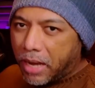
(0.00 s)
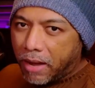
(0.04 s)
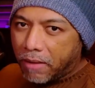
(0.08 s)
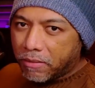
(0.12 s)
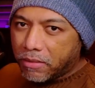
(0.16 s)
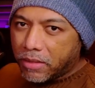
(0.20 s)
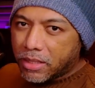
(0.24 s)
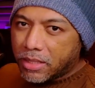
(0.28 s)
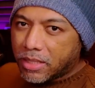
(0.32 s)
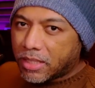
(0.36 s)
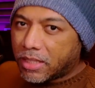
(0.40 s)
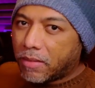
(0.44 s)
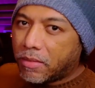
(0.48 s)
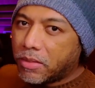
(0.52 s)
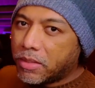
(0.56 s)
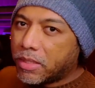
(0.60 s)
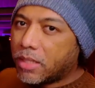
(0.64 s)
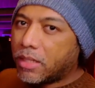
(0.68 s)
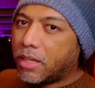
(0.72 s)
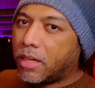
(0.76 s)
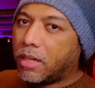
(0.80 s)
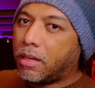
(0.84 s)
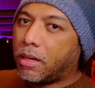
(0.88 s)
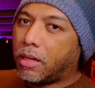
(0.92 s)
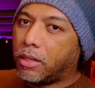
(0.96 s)
the
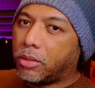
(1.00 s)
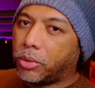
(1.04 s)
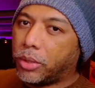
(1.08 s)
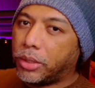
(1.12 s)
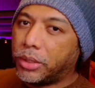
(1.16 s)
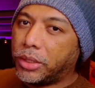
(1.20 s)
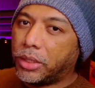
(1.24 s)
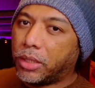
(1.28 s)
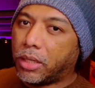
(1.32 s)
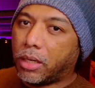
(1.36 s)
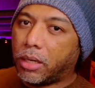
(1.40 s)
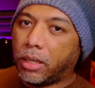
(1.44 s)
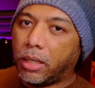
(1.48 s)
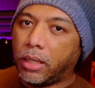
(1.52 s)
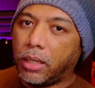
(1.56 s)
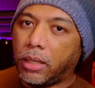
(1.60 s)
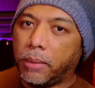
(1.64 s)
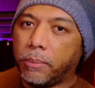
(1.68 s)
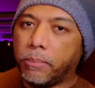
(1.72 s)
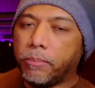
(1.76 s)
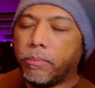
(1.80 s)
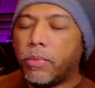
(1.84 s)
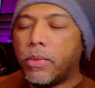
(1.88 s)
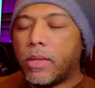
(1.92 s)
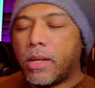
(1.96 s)
7900 GRE?
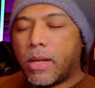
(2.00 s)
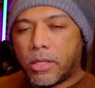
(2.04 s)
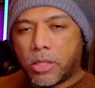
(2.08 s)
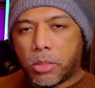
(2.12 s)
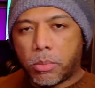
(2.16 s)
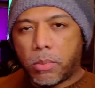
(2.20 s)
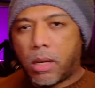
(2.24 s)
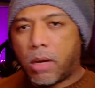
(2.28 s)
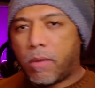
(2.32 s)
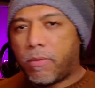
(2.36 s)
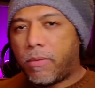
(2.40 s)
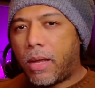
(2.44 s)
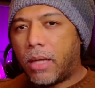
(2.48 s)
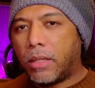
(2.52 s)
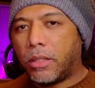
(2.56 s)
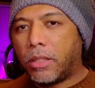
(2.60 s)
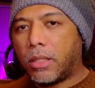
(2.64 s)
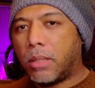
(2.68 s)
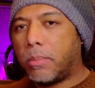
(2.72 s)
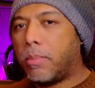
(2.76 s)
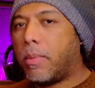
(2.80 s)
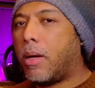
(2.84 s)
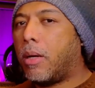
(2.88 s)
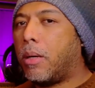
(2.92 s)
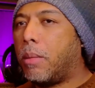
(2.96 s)
As a matter of fact, just
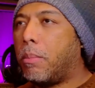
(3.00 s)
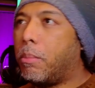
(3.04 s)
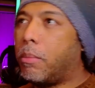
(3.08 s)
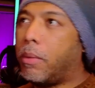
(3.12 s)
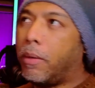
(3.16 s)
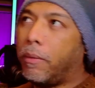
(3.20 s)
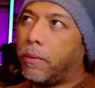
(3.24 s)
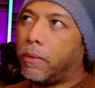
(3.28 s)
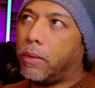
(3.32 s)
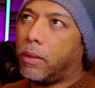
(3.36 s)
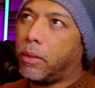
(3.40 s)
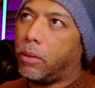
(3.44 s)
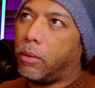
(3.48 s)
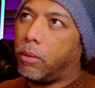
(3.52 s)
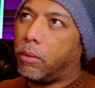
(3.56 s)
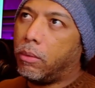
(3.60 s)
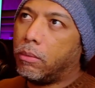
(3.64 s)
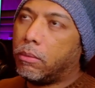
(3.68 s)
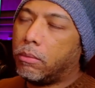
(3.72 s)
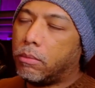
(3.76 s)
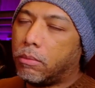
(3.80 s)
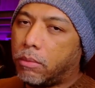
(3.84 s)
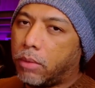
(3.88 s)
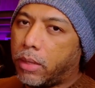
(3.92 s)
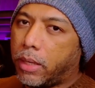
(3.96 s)
about a month ago,
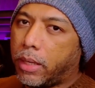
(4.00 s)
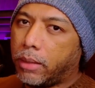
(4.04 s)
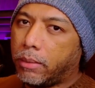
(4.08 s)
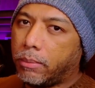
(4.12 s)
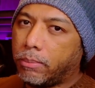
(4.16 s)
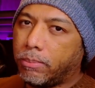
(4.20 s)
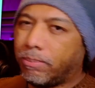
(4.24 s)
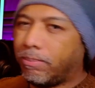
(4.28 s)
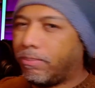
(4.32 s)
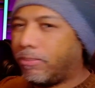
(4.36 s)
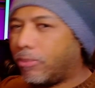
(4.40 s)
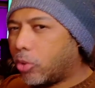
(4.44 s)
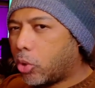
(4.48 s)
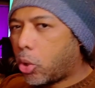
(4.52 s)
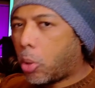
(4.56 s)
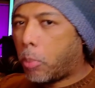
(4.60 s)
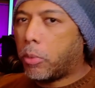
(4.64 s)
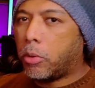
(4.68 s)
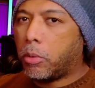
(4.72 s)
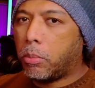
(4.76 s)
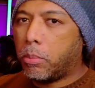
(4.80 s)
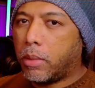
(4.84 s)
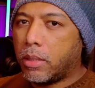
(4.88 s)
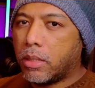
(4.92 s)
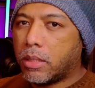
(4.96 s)
right? A couple
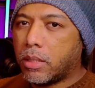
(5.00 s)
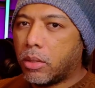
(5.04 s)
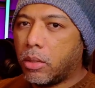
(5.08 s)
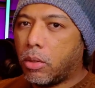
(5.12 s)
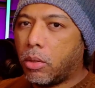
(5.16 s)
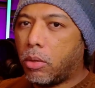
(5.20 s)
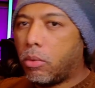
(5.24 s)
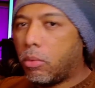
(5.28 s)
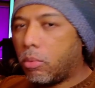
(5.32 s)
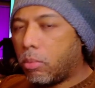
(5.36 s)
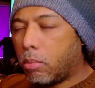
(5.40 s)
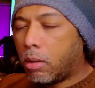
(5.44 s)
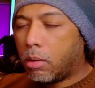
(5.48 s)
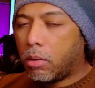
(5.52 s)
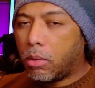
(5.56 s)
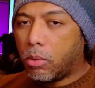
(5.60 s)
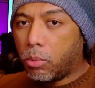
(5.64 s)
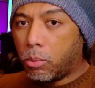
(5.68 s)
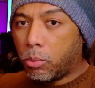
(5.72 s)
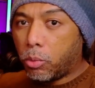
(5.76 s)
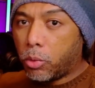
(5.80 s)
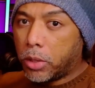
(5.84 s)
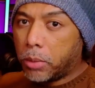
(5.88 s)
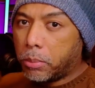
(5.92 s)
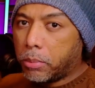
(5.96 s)
of months ago,
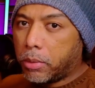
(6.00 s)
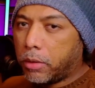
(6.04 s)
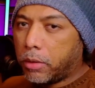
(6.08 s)
1 month